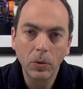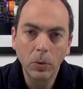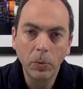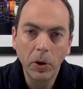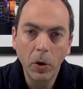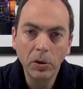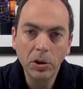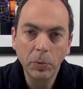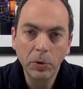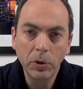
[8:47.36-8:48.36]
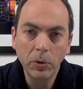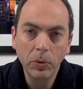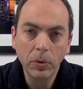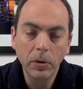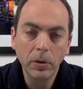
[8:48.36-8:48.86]
to be honest with
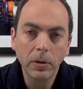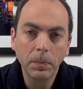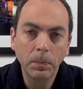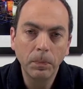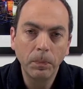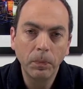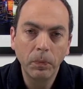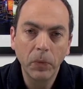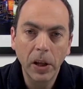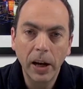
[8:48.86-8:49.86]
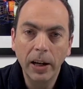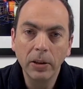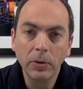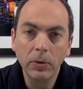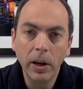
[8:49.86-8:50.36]
you, I
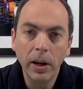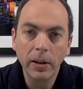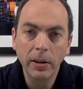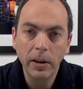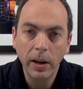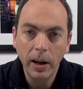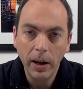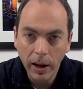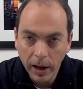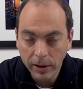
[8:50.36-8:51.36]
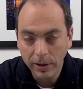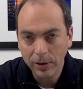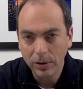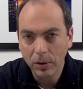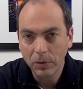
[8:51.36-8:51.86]
don't like
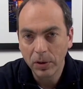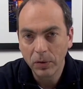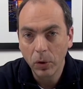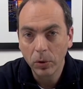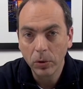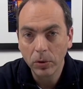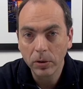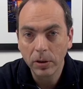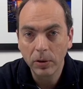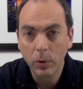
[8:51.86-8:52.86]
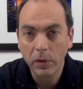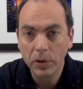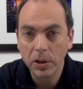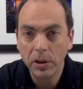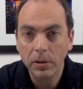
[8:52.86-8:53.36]
any of the photo that you have
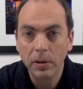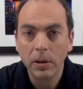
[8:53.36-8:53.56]
seen.